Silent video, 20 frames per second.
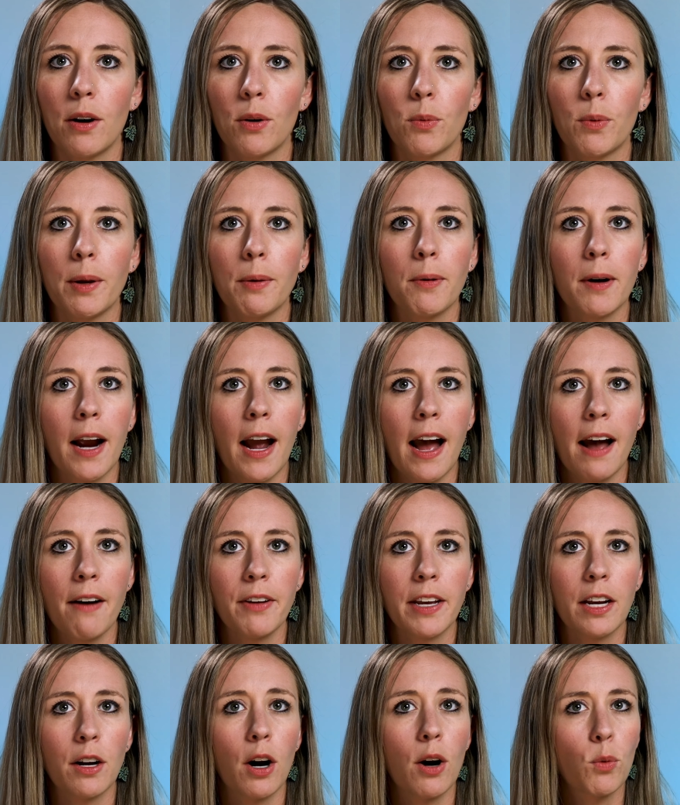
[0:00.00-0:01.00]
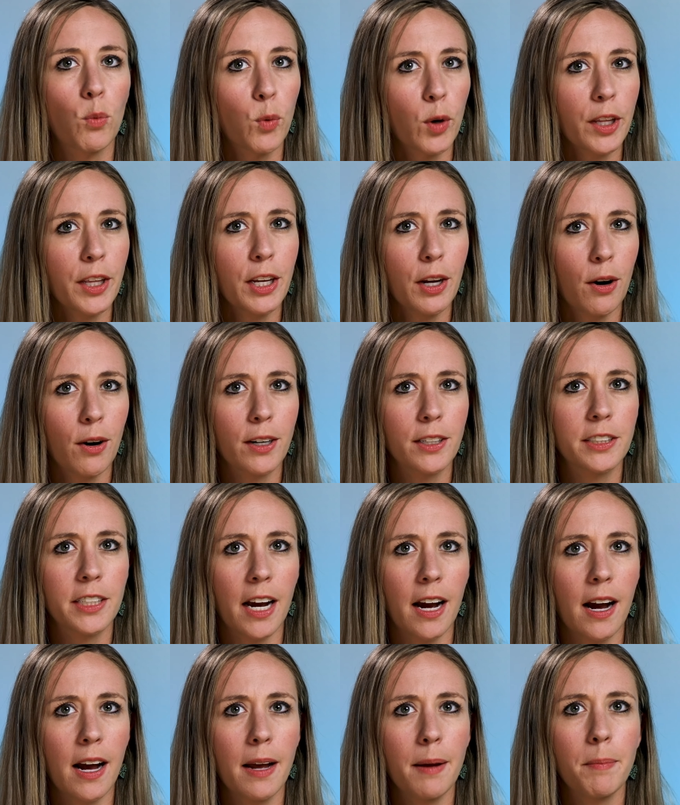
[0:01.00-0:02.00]
We were having a really hard
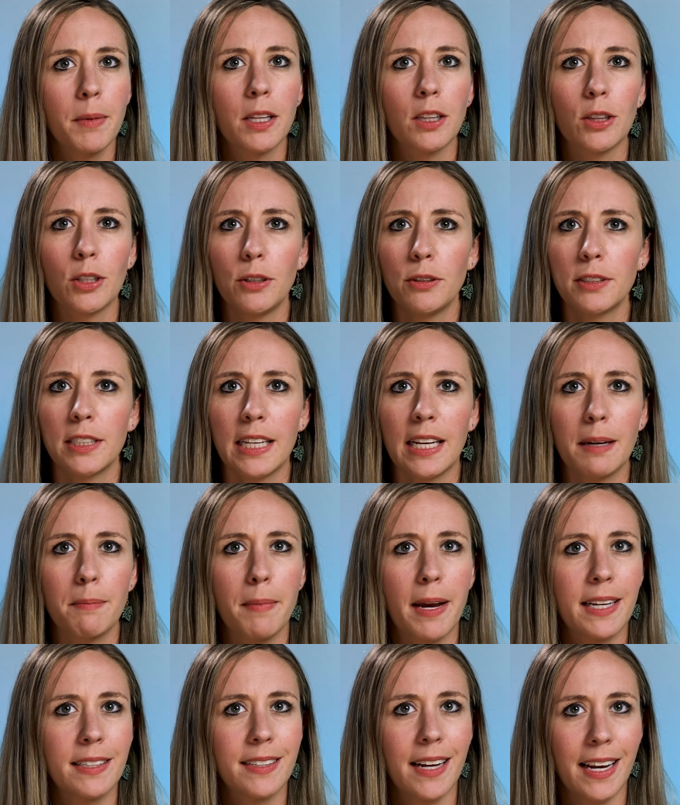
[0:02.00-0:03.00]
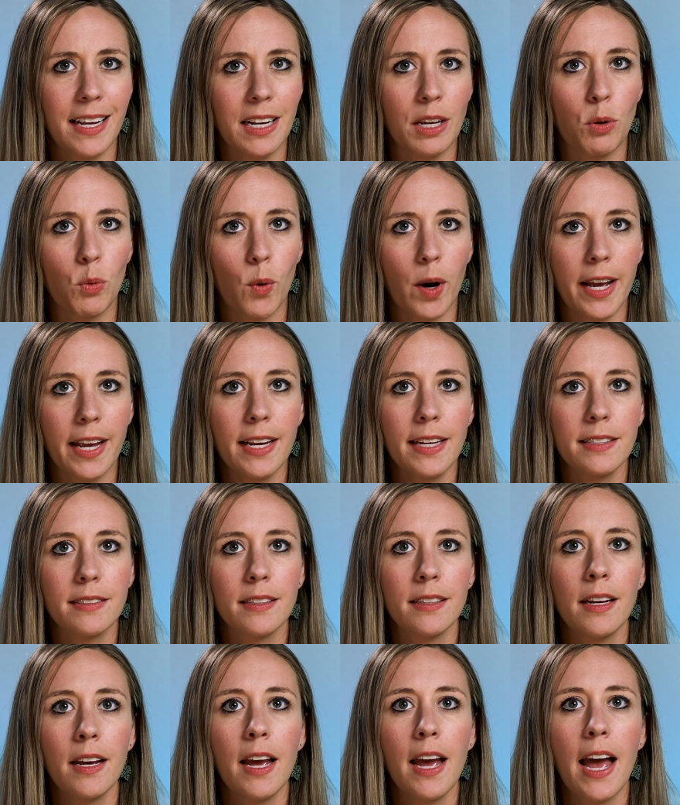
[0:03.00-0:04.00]
time losing and maintaining weight,
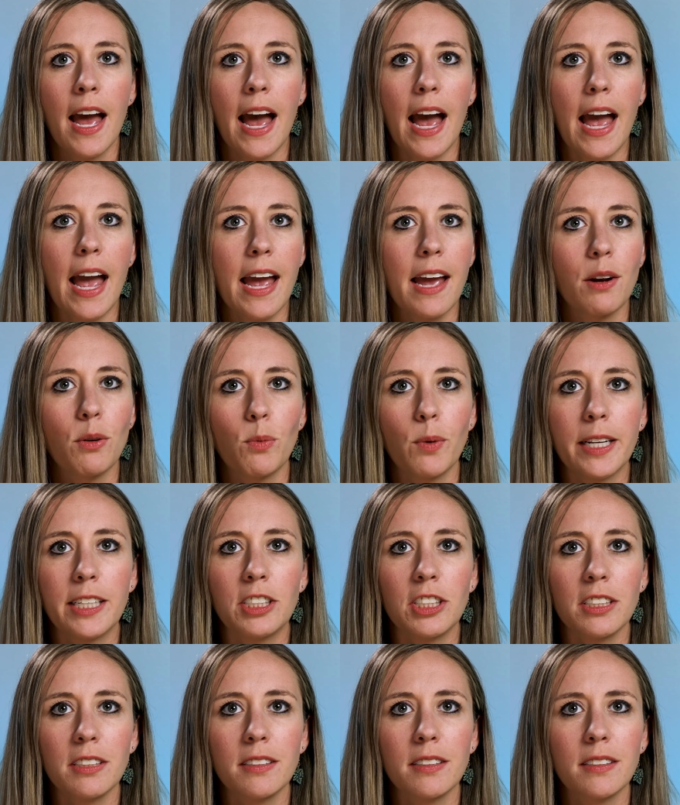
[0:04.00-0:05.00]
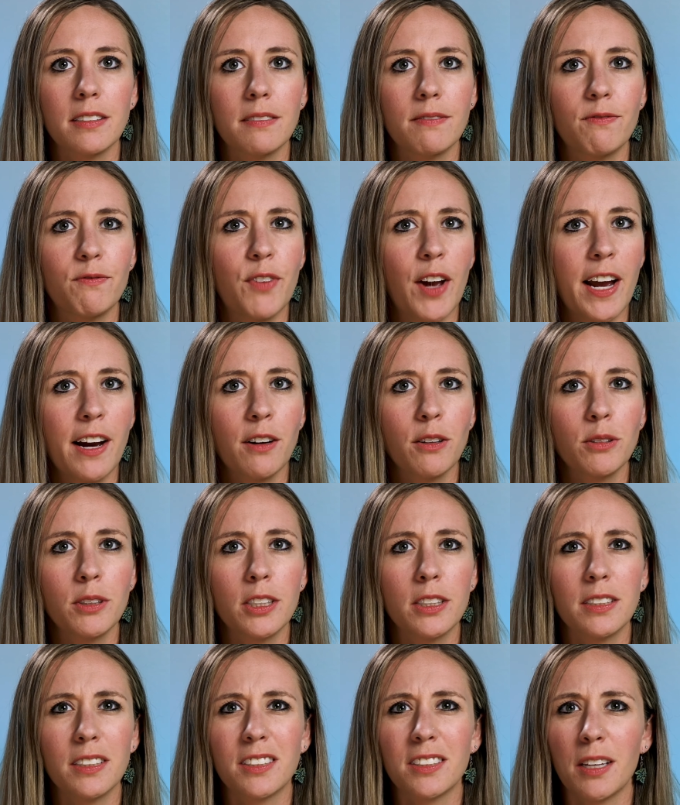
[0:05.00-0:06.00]
and we just
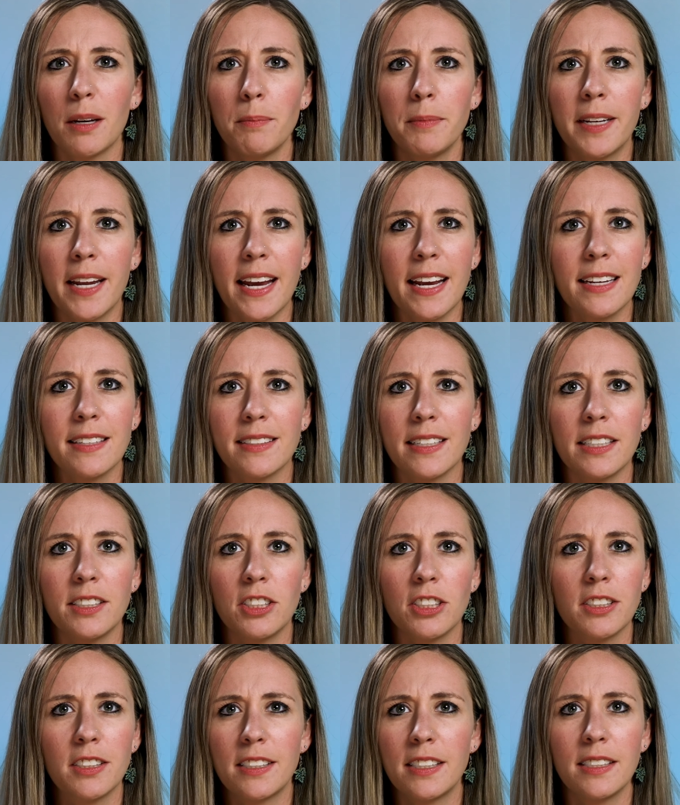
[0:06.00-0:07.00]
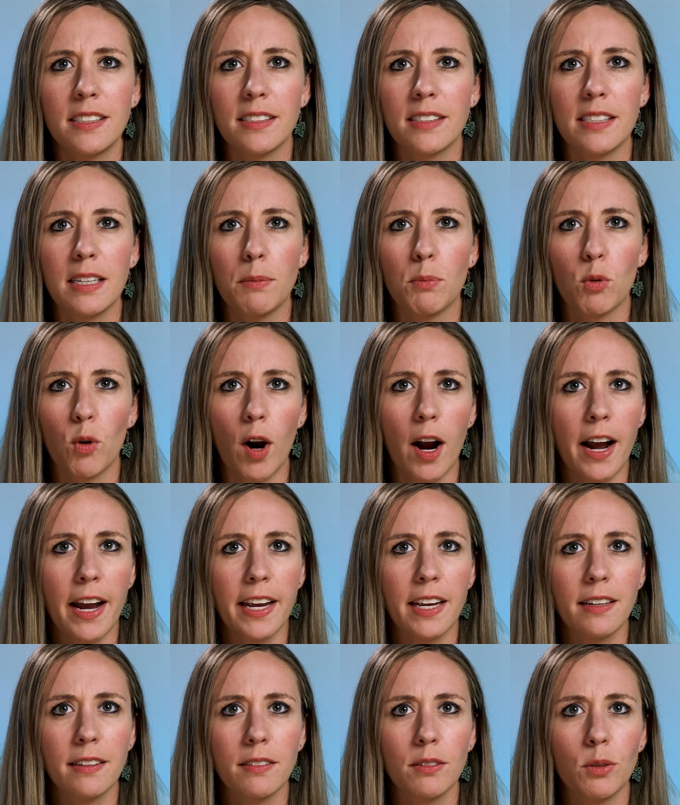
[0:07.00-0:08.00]
found some days it just didn't seem
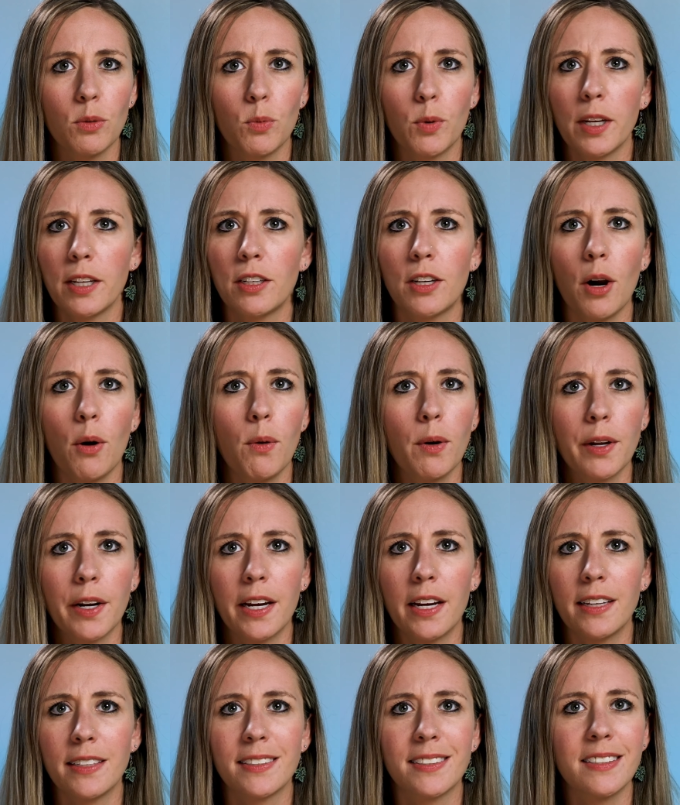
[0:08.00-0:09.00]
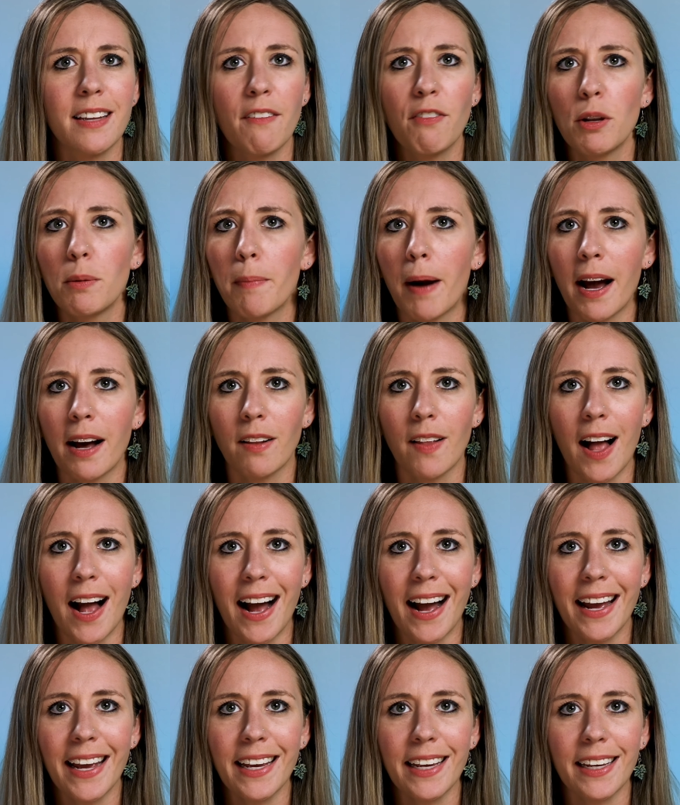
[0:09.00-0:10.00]
right. We'd go on a 7-mile
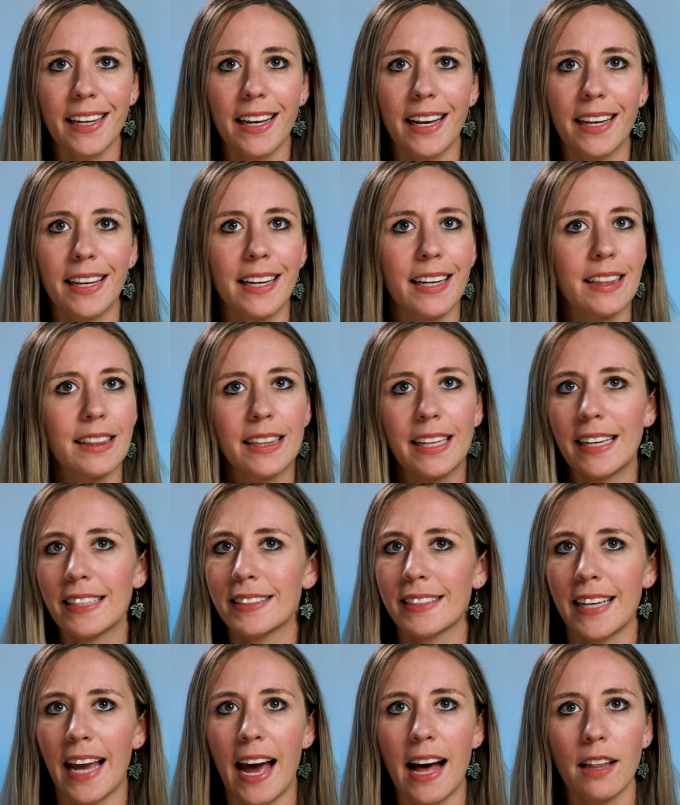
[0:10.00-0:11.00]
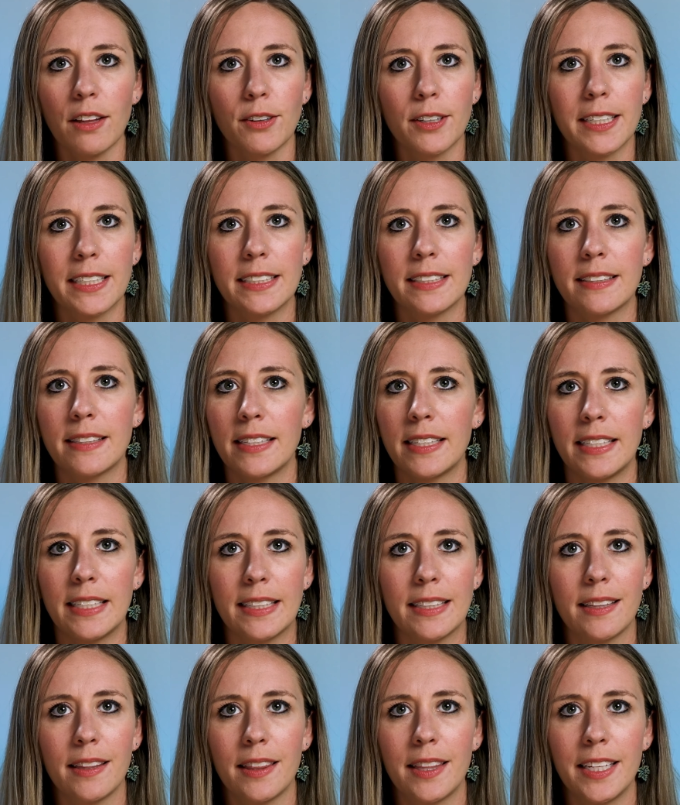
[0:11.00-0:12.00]
hike and get less calories than
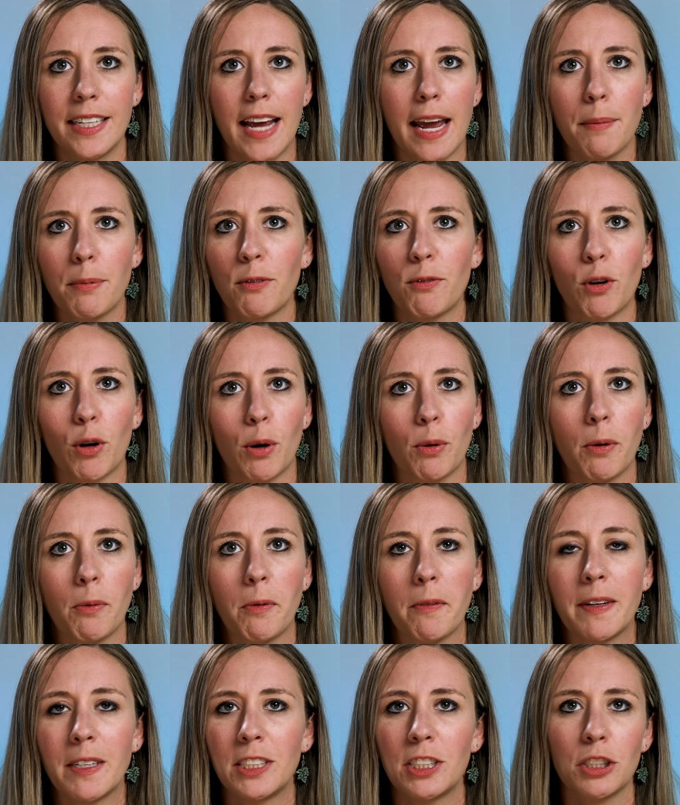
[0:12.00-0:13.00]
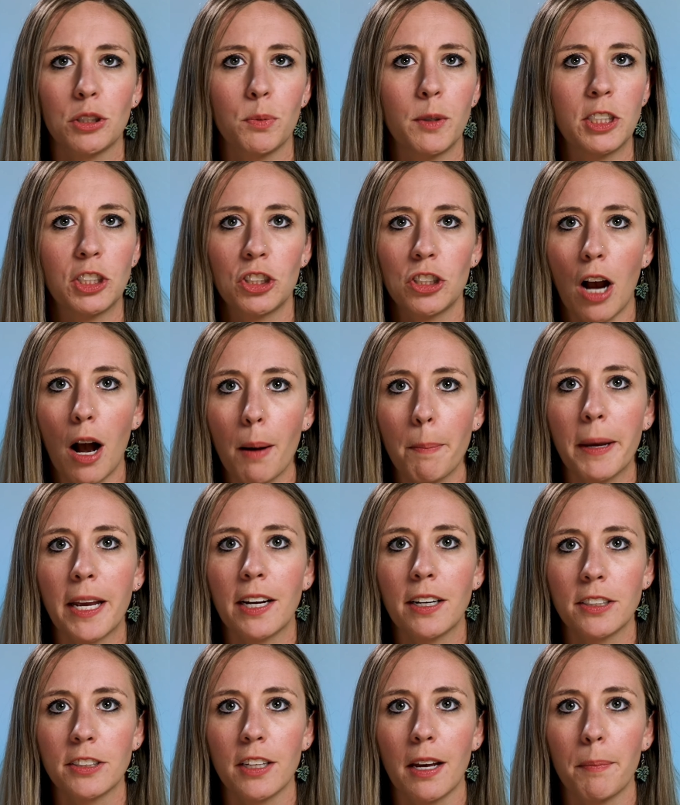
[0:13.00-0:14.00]
the day before when we just went
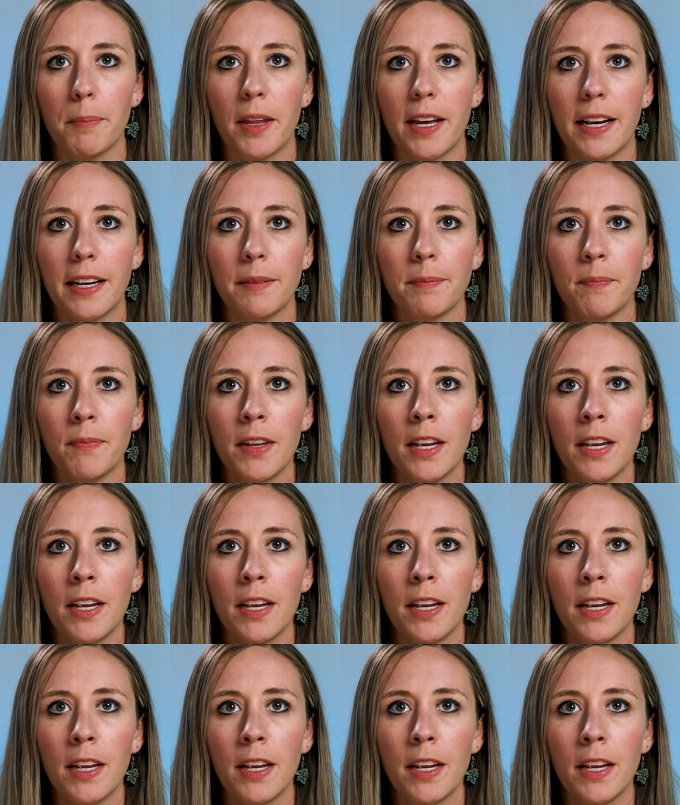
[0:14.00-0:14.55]
shopping or something.